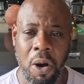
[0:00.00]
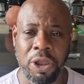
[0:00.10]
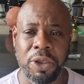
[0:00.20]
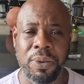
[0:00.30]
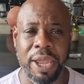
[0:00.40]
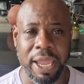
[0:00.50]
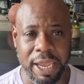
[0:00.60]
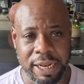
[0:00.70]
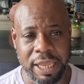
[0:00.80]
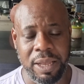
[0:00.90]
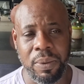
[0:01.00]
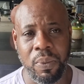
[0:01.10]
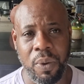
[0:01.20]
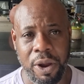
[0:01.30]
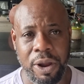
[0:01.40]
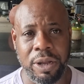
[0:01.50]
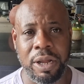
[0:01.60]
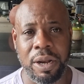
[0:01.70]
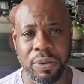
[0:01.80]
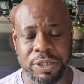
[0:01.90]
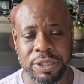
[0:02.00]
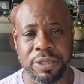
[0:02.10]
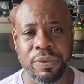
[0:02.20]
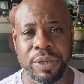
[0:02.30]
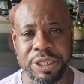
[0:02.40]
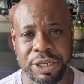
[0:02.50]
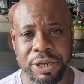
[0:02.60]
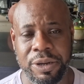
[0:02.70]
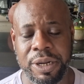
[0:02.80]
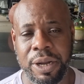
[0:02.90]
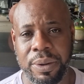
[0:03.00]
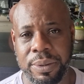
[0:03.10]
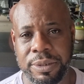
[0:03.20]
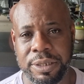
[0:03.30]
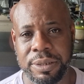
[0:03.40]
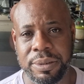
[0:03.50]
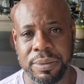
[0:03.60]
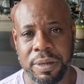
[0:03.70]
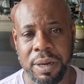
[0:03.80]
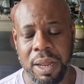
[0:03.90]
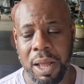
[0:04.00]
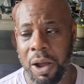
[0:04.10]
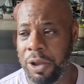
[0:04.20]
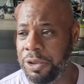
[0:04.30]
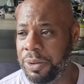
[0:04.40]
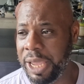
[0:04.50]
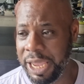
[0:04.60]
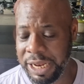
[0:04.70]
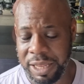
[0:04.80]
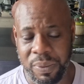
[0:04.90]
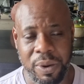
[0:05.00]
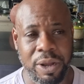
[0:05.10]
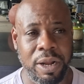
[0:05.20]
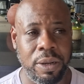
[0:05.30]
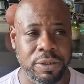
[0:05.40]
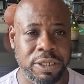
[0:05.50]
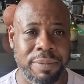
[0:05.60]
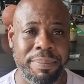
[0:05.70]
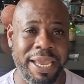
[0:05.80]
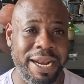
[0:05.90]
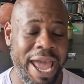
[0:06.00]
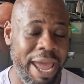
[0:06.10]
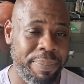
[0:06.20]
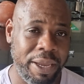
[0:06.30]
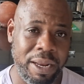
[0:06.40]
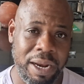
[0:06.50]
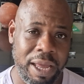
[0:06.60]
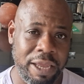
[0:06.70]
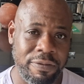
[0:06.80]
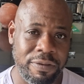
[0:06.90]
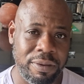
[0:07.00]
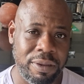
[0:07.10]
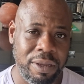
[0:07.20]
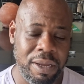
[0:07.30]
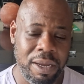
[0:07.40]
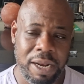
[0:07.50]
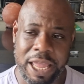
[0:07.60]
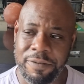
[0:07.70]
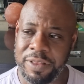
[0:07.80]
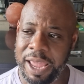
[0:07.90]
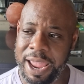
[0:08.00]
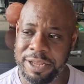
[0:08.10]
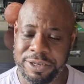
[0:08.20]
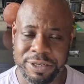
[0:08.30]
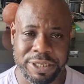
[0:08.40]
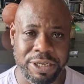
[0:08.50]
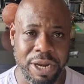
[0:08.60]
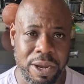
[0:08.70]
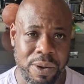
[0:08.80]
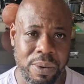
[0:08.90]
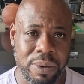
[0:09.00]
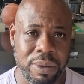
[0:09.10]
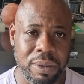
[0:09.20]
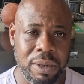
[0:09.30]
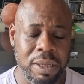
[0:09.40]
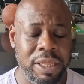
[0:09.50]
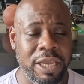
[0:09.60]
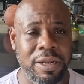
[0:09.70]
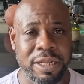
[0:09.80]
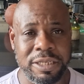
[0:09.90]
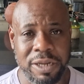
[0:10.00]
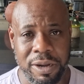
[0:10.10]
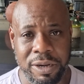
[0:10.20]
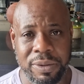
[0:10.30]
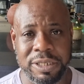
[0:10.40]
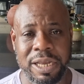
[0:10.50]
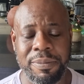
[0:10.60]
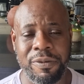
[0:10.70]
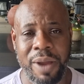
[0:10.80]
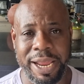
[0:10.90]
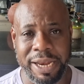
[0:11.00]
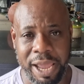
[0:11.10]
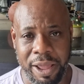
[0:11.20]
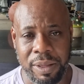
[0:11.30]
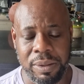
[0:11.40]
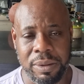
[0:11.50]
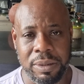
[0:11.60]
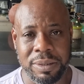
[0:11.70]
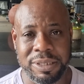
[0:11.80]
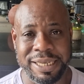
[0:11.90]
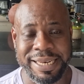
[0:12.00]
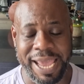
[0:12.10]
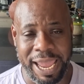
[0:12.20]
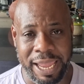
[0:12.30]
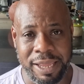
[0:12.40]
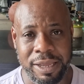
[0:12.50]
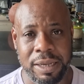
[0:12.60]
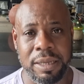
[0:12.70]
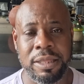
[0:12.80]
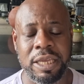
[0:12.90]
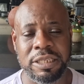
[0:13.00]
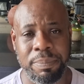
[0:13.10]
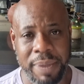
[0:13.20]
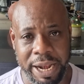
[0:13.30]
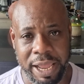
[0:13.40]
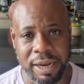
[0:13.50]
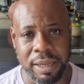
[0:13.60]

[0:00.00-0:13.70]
Are you anywhere closer to reaching your goals? Are you anywhere closer in being happy in life? Like, if the answer is no, then you need to start doing something right now, today, this minute.